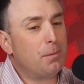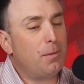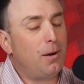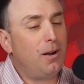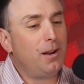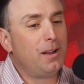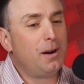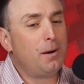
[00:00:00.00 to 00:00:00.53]
Put so. them
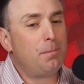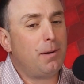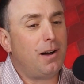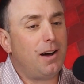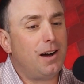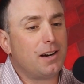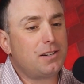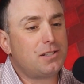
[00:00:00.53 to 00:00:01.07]
all in a
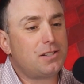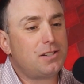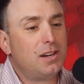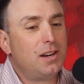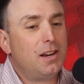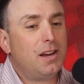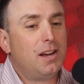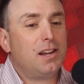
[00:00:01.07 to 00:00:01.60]
box
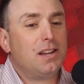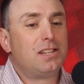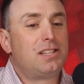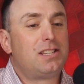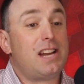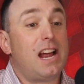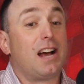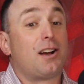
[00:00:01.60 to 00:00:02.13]

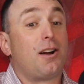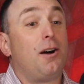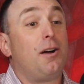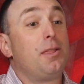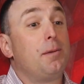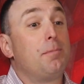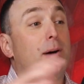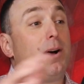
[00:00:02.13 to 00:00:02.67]
stack
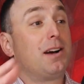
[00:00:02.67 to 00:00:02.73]
all the